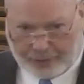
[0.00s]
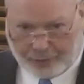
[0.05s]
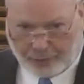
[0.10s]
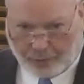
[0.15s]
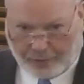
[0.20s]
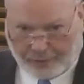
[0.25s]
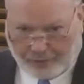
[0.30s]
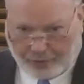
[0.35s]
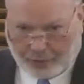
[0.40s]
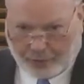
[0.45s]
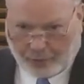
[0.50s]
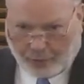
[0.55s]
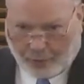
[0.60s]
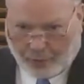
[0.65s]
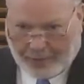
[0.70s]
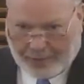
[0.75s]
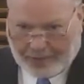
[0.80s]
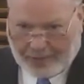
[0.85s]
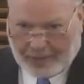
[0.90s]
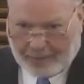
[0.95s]
sort of
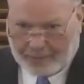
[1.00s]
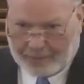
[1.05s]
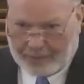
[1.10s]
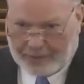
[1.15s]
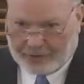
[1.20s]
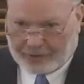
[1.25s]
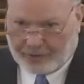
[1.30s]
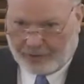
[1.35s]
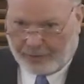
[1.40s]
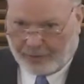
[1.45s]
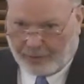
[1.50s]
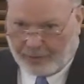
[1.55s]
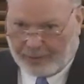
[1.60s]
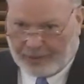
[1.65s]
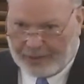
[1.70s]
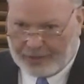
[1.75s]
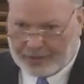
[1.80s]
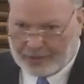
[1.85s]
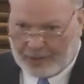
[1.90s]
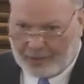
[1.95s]
shoring up his
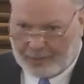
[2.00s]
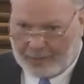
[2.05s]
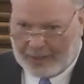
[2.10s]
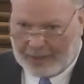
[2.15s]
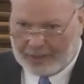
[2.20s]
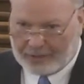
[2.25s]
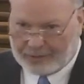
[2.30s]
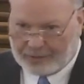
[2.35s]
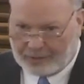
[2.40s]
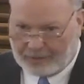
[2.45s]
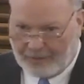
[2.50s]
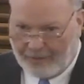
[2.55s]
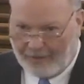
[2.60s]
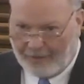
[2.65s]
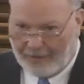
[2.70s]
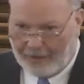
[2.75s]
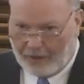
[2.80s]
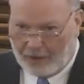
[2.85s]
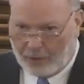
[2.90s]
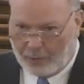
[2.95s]
authority as an apostle,
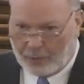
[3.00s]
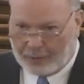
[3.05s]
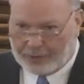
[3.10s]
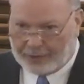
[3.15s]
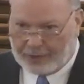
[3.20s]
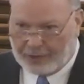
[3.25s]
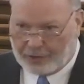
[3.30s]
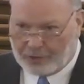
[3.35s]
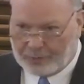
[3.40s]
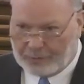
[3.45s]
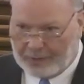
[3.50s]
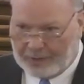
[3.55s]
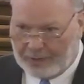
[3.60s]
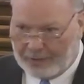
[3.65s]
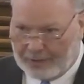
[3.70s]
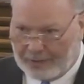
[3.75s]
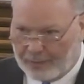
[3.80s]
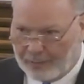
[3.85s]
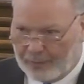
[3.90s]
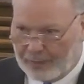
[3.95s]
which tells me
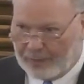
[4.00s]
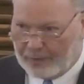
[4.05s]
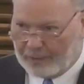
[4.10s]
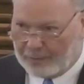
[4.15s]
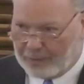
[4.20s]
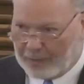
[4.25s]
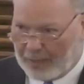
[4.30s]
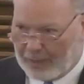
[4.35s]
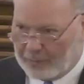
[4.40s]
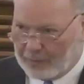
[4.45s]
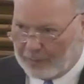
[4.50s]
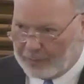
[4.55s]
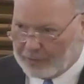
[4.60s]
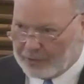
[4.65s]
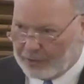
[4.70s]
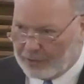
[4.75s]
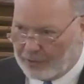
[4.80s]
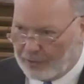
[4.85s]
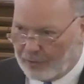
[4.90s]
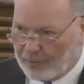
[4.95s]
there were other problems
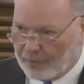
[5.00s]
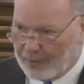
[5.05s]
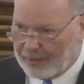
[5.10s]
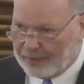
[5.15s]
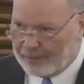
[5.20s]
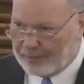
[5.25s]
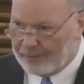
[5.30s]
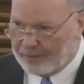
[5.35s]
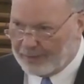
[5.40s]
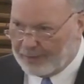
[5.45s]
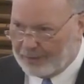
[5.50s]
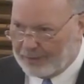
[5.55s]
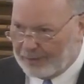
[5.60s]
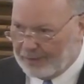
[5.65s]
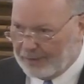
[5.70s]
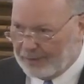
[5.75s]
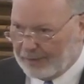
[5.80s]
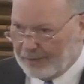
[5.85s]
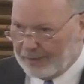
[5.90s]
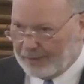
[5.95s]
in Corinth,
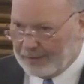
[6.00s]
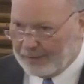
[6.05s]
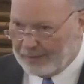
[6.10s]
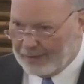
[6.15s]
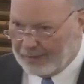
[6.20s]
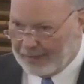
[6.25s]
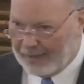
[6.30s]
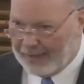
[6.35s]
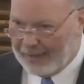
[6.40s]
that they